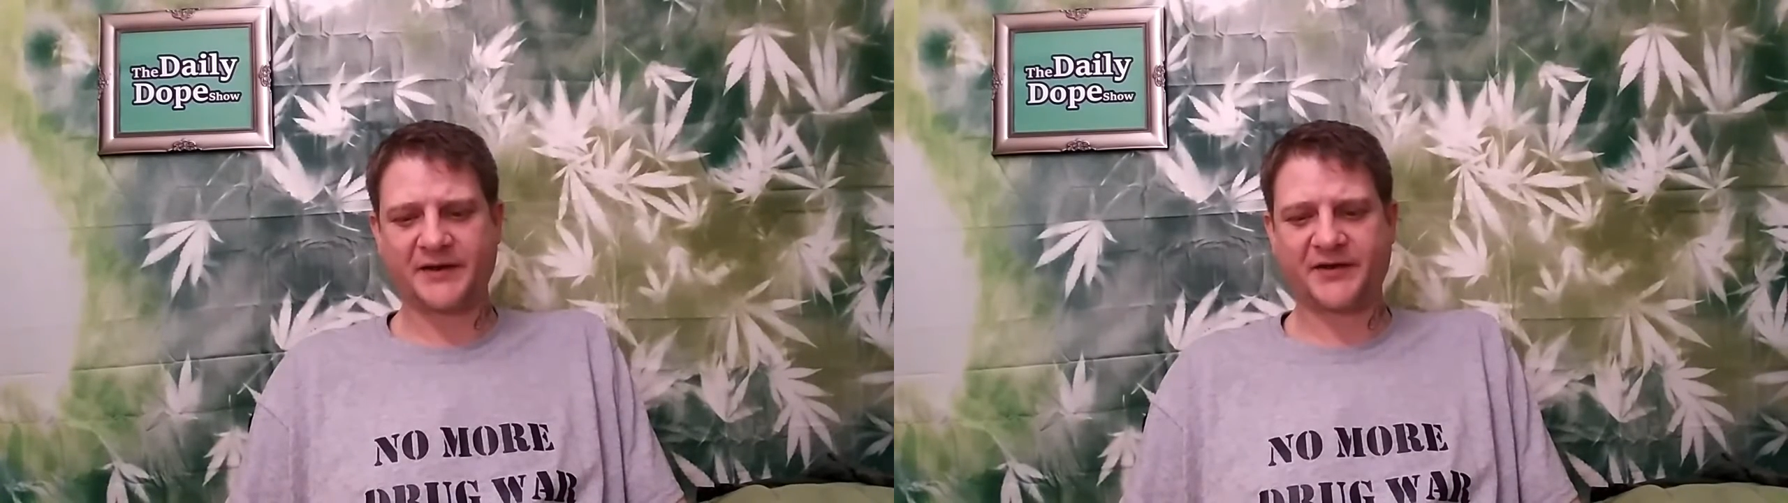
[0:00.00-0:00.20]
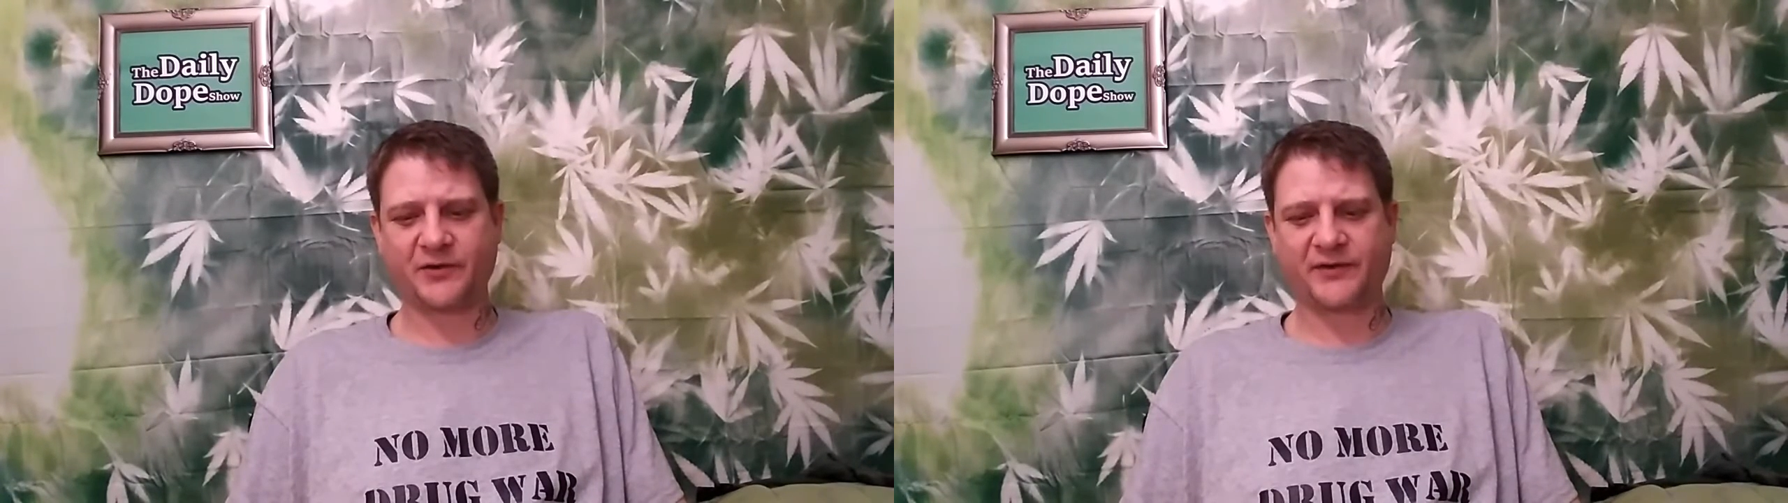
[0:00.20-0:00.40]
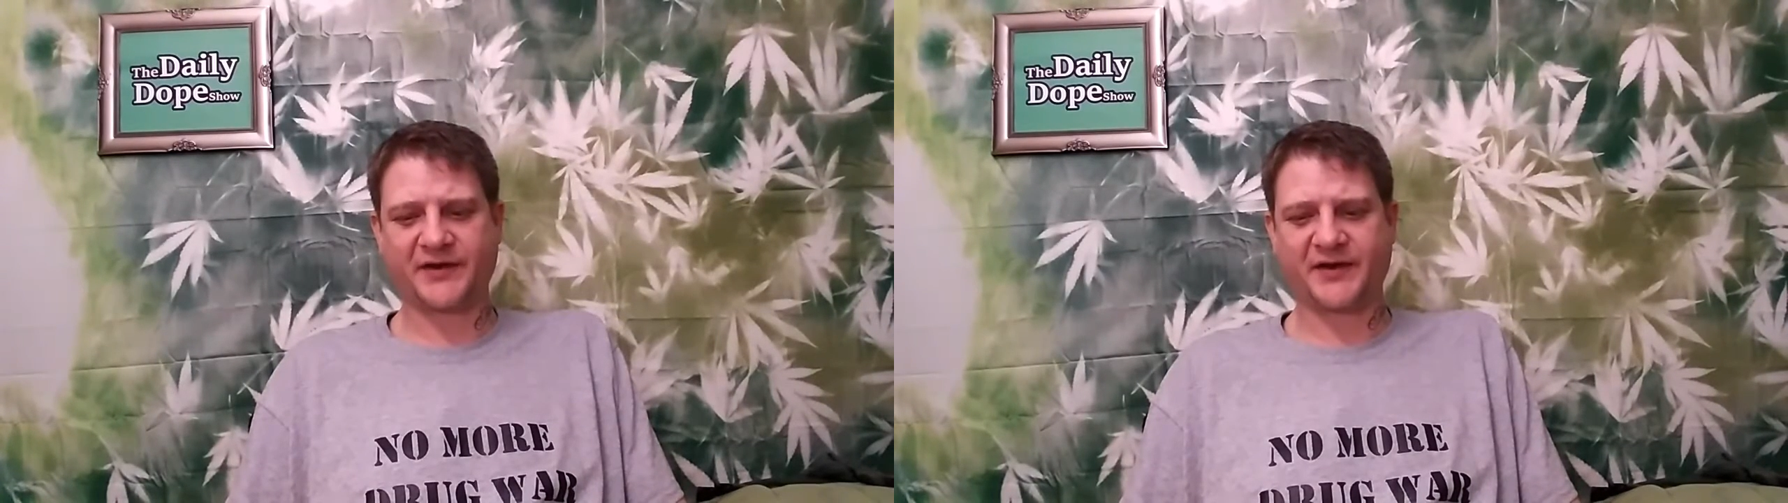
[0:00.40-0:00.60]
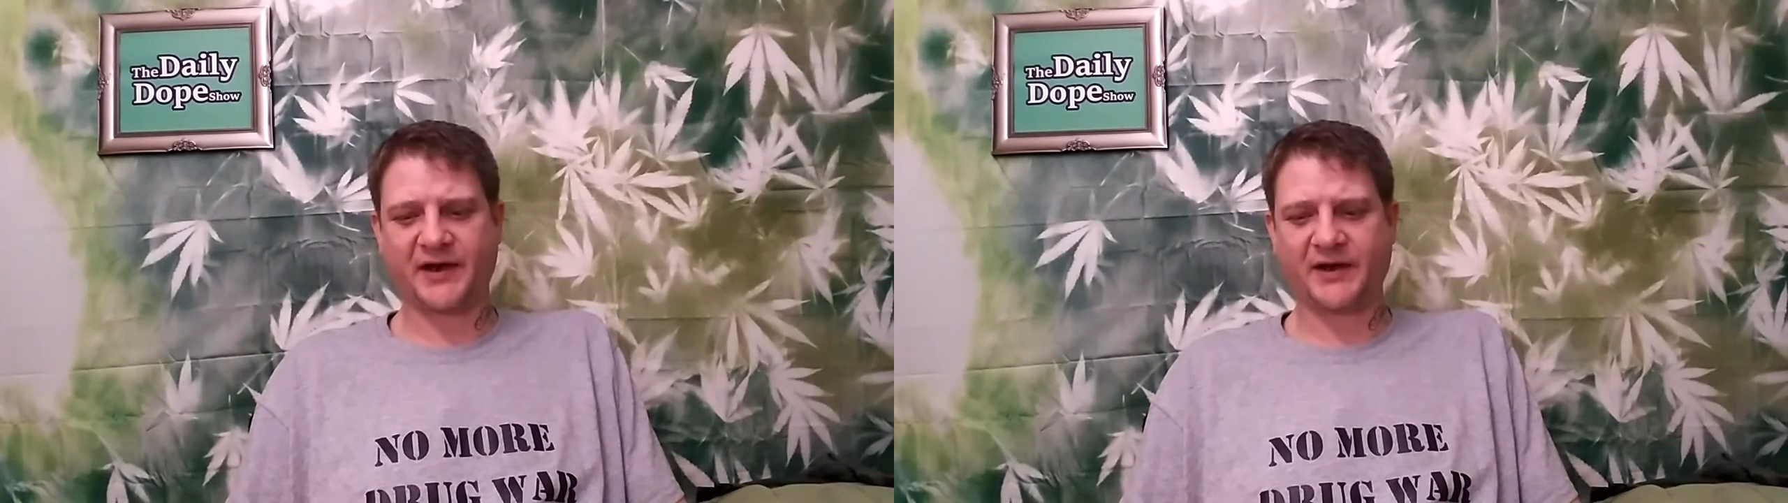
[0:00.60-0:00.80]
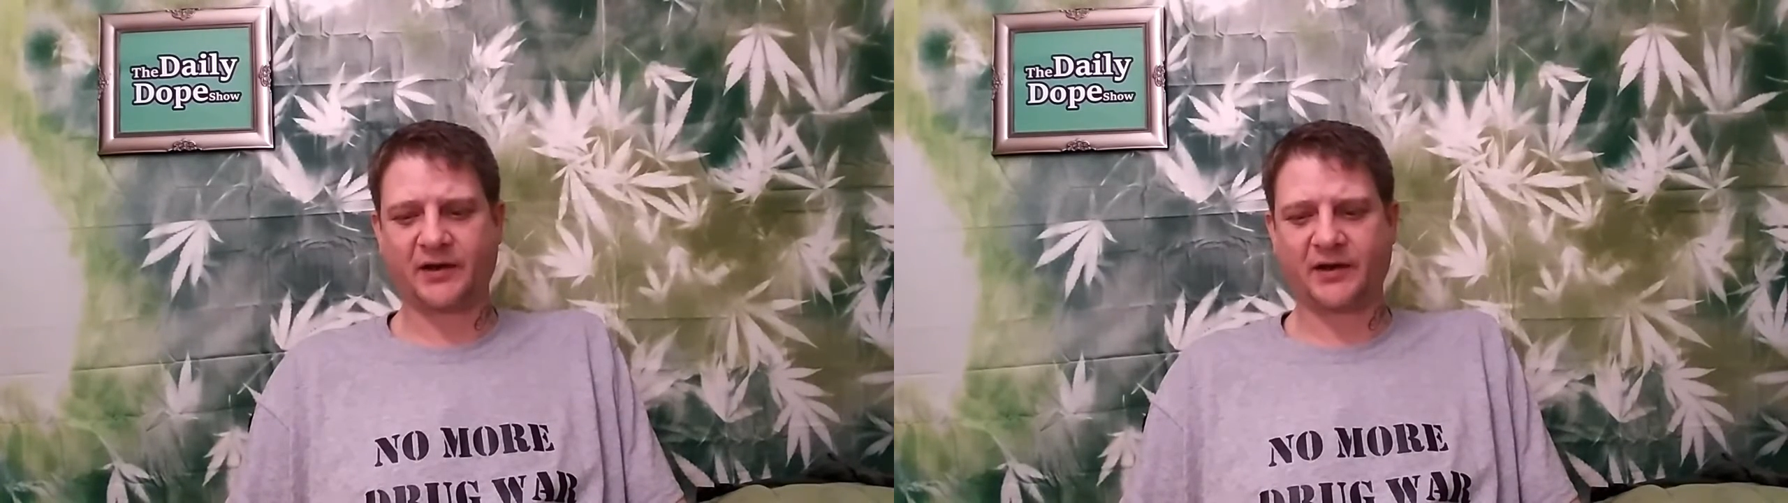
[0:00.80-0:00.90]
sued the state,